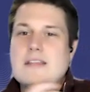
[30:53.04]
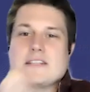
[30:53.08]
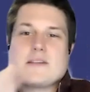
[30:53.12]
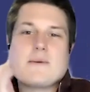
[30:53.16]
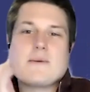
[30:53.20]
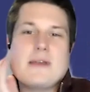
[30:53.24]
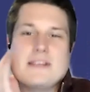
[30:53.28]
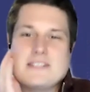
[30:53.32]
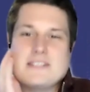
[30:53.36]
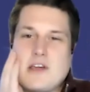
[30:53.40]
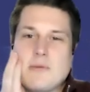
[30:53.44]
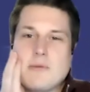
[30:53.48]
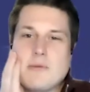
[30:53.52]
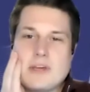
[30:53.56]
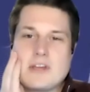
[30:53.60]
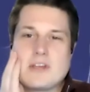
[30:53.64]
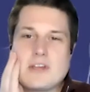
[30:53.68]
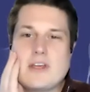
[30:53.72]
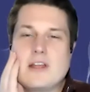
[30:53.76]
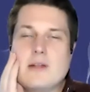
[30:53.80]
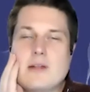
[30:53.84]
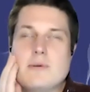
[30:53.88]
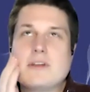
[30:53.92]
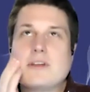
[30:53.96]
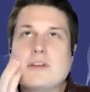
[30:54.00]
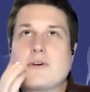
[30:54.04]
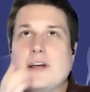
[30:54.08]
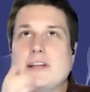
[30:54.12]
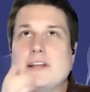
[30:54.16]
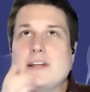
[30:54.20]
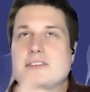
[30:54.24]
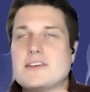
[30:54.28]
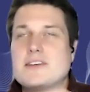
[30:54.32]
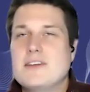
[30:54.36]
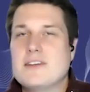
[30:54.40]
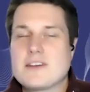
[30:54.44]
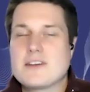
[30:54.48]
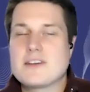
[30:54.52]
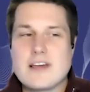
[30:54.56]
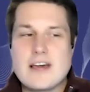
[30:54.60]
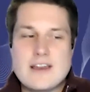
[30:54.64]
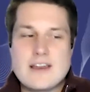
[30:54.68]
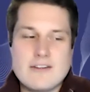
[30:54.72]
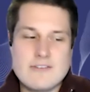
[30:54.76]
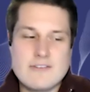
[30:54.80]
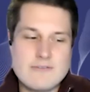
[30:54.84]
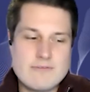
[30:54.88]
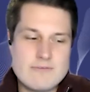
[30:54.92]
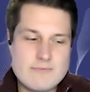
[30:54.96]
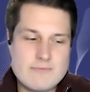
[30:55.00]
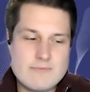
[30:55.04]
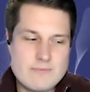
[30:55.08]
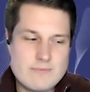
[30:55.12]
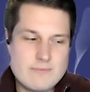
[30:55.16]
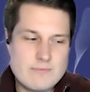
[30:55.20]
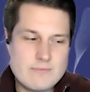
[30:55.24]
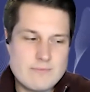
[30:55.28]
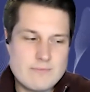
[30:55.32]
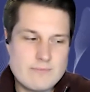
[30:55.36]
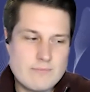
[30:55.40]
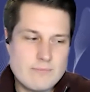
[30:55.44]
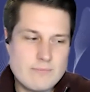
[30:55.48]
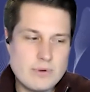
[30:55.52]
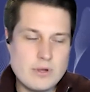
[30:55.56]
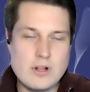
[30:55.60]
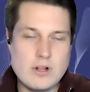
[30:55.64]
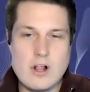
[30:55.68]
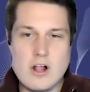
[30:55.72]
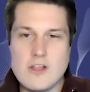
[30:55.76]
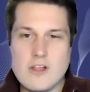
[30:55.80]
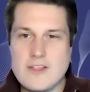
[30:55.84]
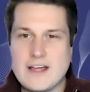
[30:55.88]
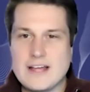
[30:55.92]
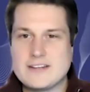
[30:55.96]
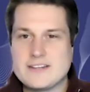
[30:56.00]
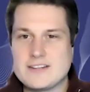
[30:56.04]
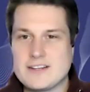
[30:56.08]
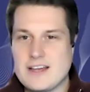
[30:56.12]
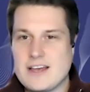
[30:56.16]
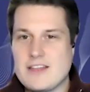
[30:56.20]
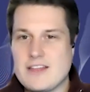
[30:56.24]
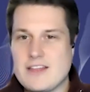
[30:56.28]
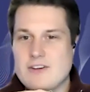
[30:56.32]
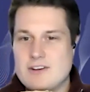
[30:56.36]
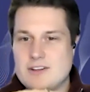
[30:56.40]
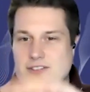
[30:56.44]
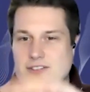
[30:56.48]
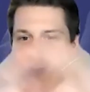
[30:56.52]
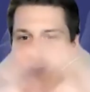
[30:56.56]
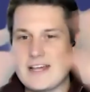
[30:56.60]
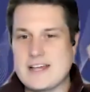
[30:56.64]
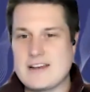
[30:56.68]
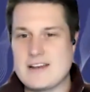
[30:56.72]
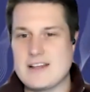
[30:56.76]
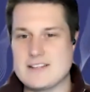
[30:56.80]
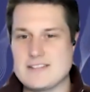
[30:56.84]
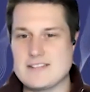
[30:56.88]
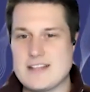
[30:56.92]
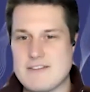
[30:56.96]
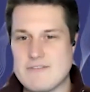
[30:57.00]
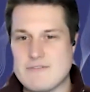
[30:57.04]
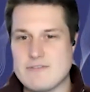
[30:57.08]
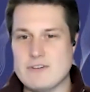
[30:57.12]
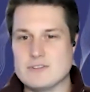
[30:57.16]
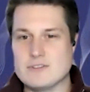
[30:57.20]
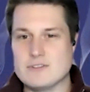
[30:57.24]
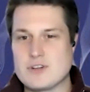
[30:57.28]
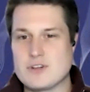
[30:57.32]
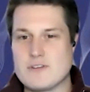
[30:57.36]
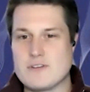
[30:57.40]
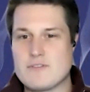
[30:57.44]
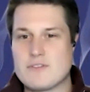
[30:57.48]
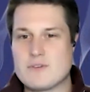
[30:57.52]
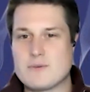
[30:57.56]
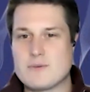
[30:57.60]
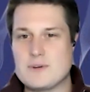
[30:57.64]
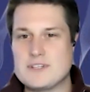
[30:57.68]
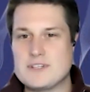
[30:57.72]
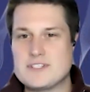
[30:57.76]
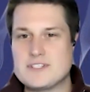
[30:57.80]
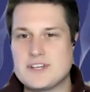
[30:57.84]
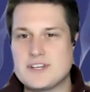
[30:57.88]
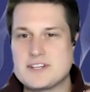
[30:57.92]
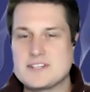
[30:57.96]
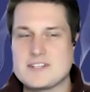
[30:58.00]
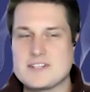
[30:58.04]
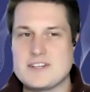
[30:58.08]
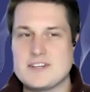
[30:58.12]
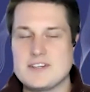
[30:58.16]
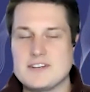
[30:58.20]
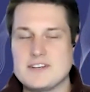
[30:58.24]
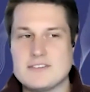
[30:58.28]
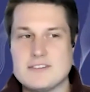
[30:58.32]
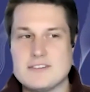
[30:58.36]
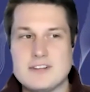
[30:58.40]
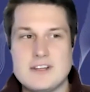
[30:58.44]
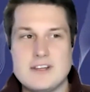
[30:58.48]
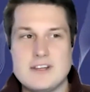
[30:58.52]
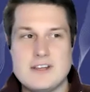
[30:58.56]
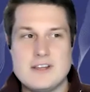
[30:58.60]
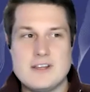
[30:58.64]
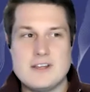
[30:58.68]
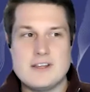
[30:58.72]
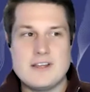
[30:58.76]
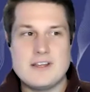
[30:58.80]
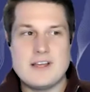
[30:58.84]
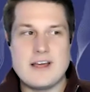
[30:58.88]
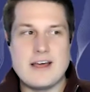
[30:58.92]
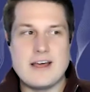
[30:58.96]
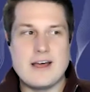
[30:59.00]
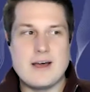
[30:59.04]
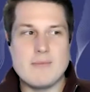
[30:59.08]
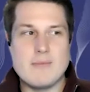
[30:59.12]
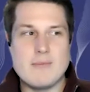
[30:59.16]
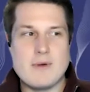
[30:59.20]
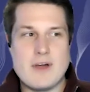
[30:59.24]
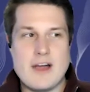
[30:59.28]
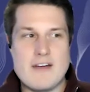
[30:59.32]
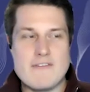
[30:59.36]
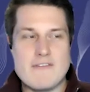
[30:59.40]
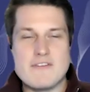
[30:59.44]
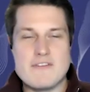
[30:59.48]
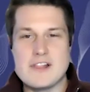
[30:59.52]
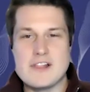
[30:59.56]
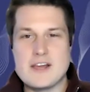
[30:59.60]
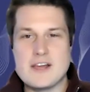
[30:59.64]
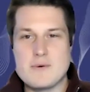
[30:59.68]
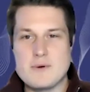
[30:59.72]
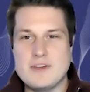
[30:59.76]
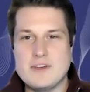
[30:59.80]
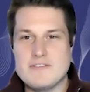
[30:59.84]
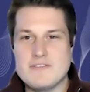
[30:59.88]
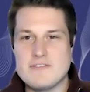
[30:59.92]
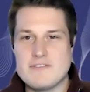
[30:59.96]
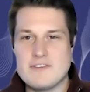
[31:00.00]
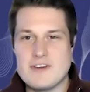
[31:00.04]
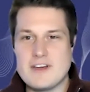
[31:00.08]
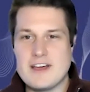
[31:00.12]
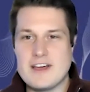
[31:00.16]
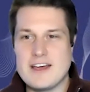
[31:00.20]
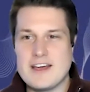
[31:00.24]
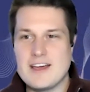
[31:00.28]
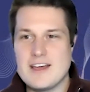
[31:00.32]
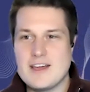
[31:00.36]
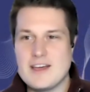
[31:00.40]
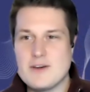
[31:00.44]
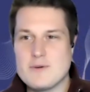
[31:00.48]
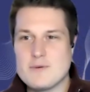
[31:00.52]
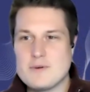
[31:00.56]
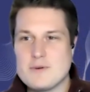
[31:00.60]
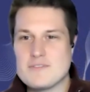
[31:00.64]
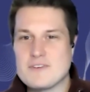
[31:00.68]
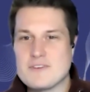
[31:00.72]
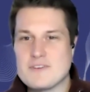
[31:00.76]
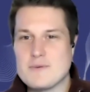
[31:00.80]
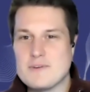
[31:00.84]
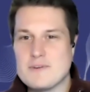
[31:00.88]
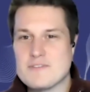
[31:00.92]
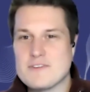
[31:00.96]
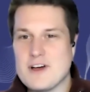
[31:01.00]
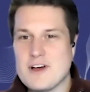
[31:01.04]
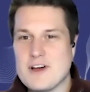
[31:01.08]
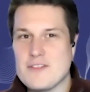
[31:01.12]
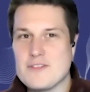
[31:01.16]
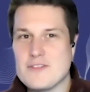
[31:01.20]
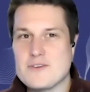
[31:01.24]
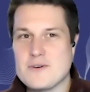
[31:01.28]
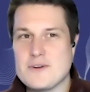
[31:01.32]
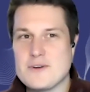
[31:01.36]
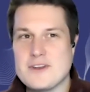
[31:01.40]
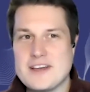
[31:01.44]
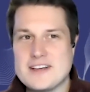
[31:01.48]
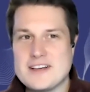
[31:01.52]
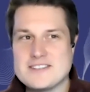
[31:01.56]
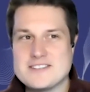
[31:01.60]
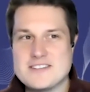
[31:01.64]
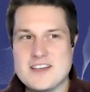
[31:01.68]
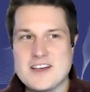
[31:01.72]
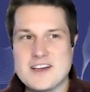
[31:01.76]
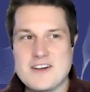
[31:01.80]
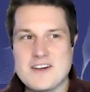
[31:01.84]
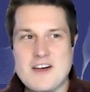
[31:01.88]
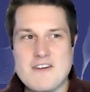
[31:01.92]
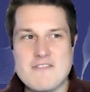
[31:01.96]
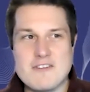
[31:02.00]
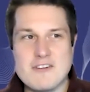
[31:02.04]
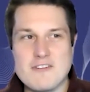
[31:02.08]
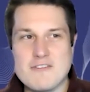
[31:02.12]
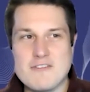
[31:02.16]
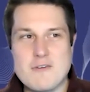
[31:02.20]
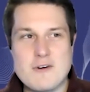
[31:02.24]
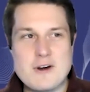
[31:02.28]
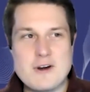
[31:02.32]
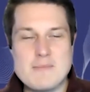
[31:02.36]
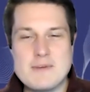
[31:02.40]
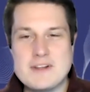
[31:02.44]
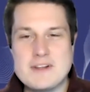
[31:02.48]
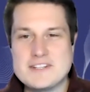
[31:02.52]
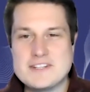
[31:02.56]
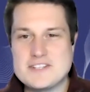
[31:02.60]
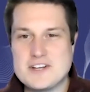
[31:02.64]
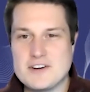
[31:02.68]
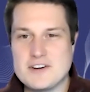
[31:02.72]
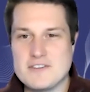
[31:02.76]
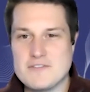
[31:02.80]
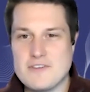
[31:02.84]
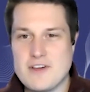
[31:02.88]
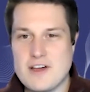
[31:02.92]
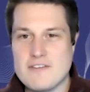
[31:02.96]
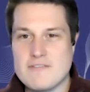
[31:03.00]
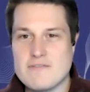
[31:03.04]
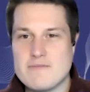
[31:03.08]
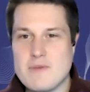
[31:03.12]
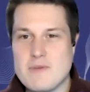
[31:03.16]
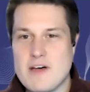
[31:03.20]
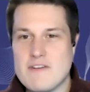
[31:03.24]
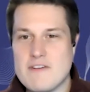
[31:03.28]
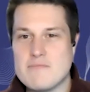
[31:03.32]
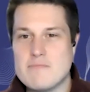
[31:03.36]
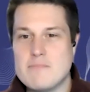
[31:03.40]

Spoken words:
amazing. It'll be great to kind of pull all that together, and it's that full sort of 360. And I feel like we've gone through a full 40 minutes here of